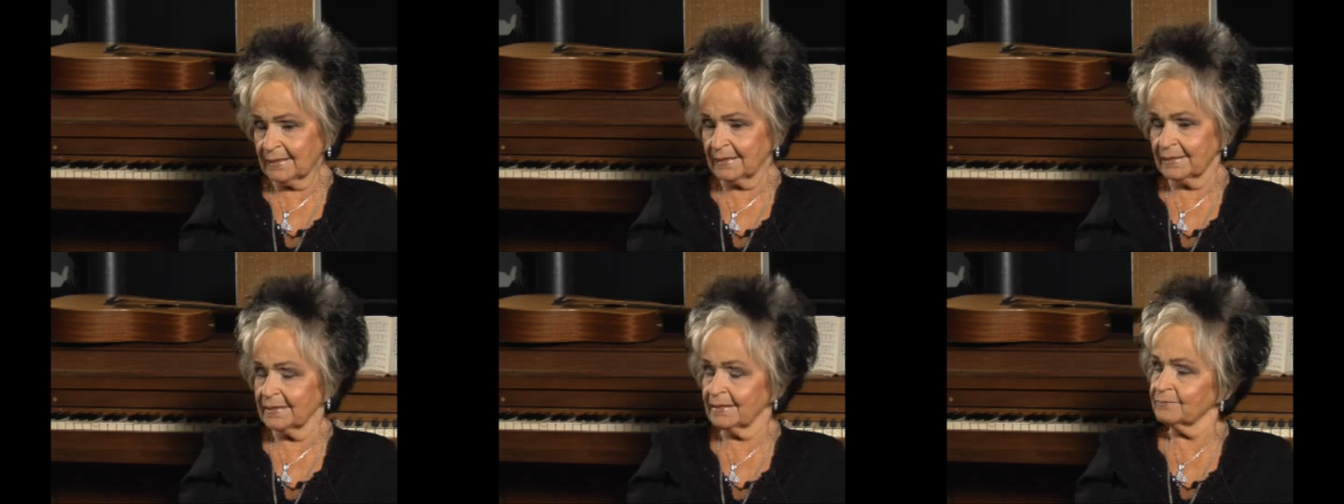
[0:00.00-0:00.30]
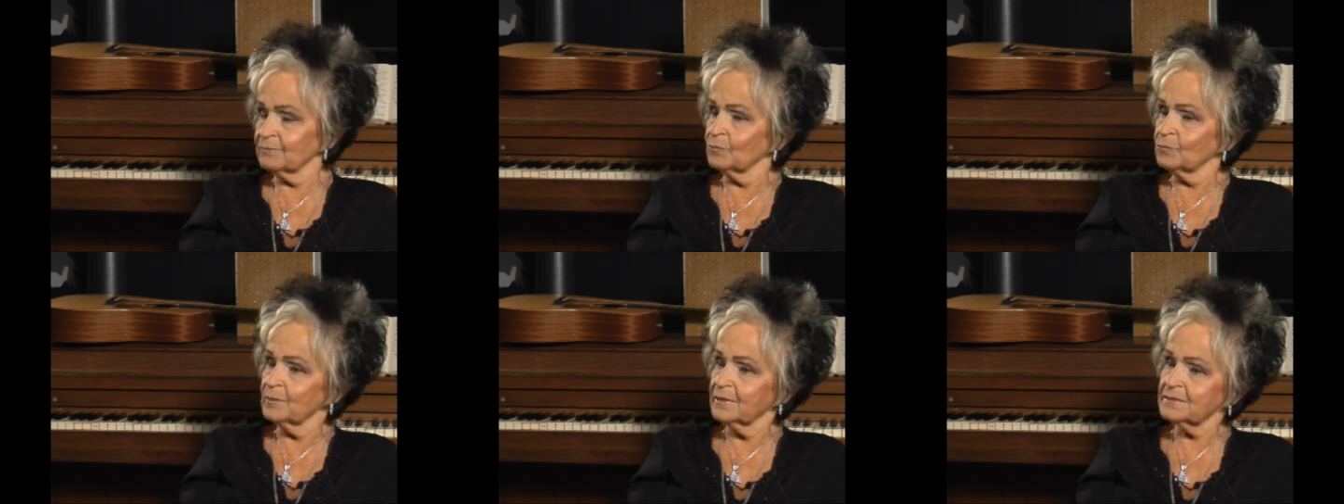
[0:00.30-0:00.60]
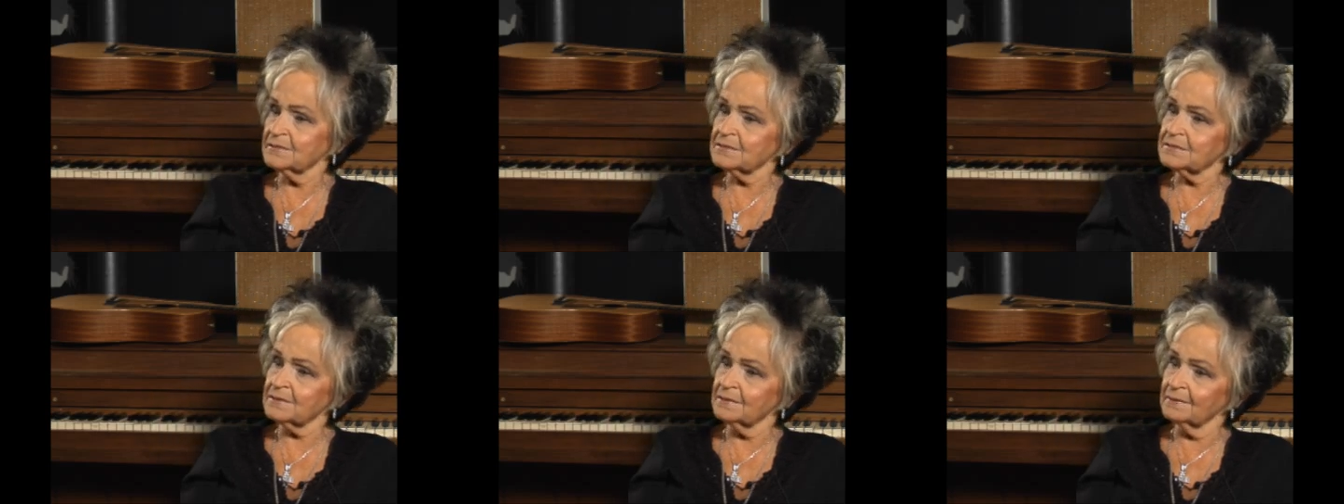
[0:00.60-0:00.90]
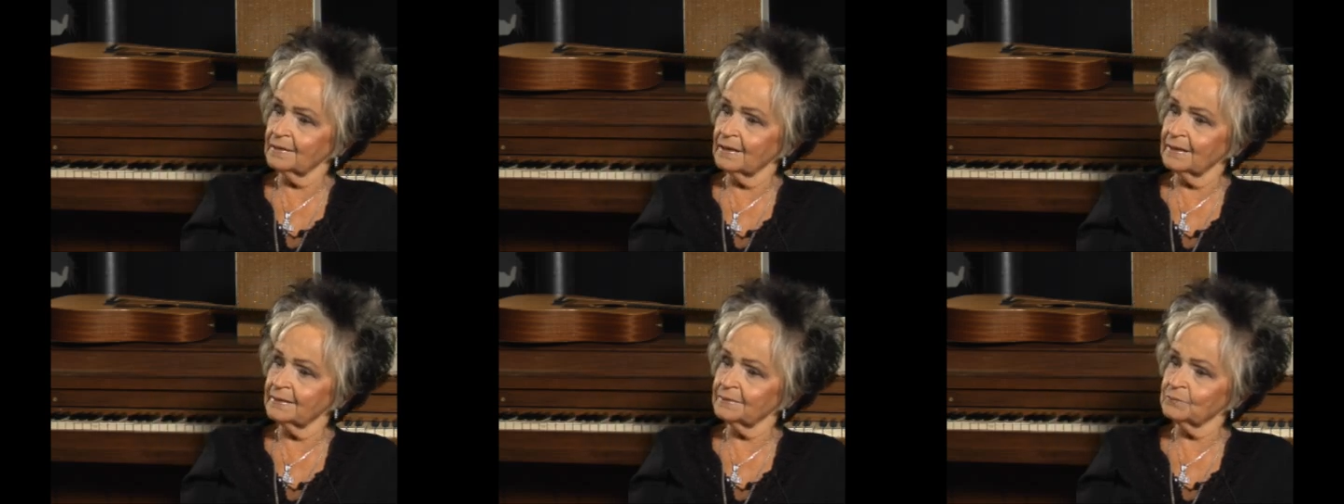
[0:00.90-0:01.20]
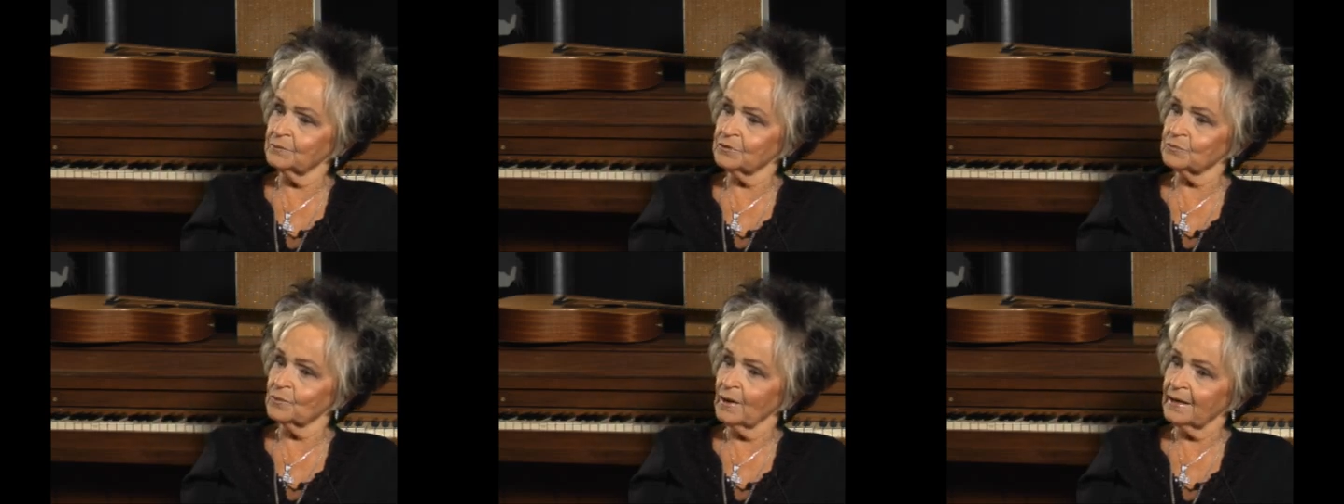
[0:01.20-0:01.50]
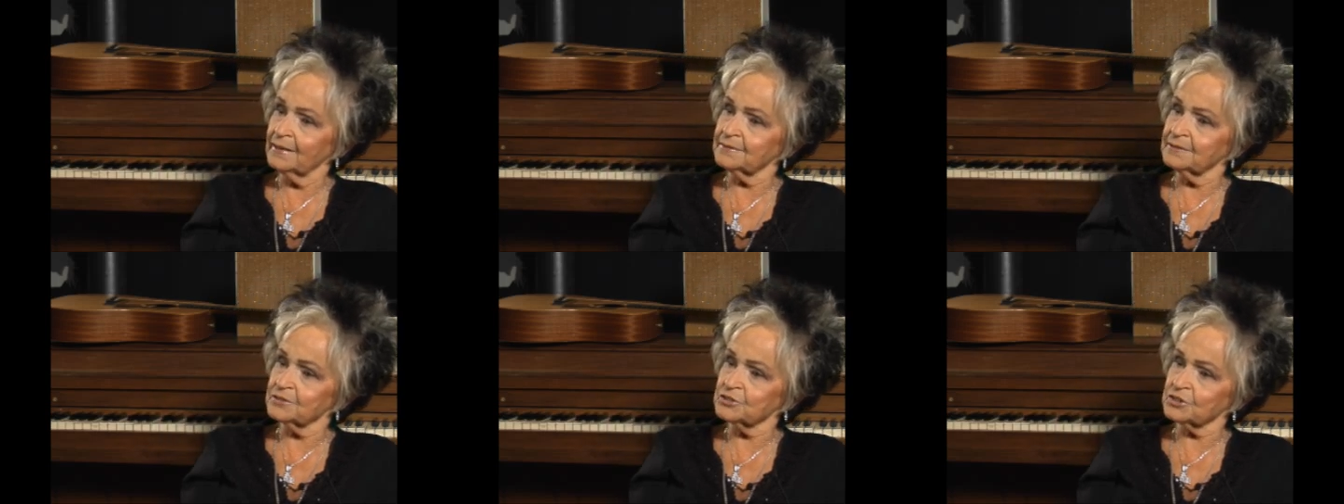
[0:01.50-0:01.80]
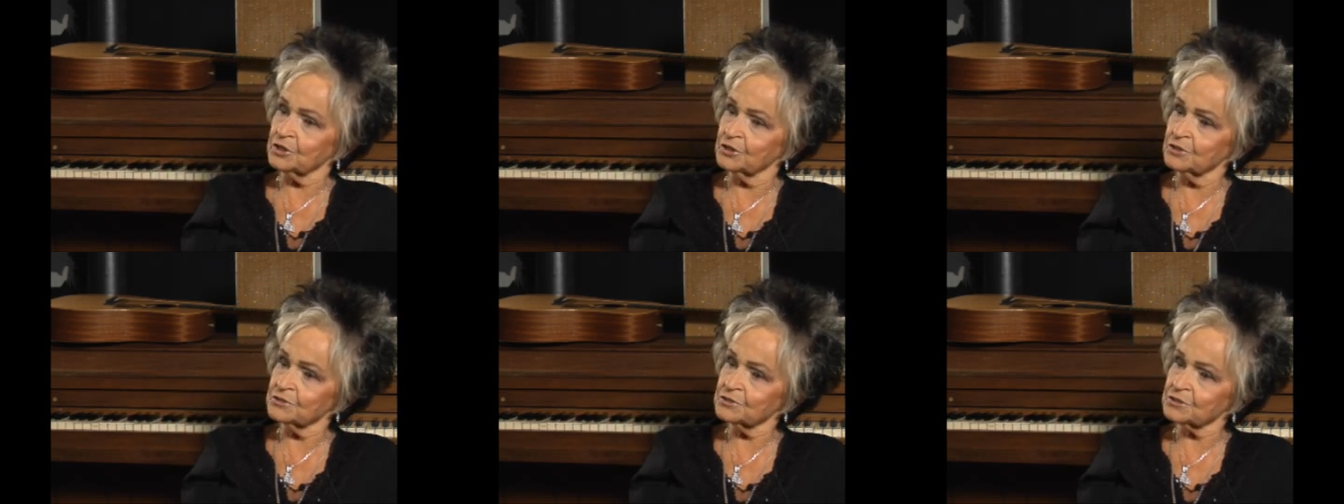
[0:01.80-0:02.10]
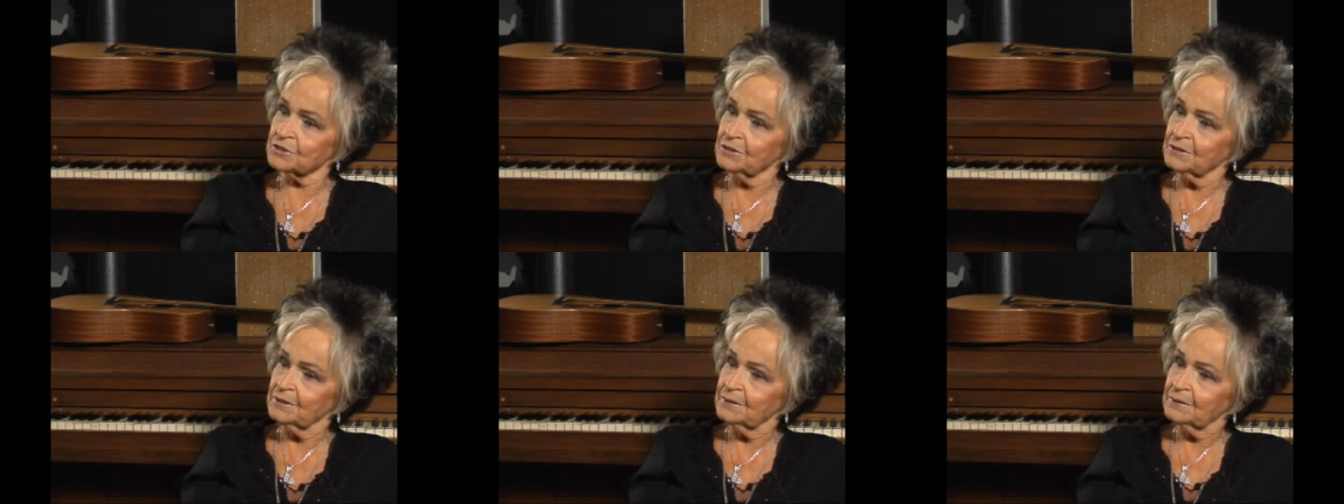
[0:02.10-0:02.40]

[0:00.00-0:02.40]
and every Wednesday night. We'd ride to church,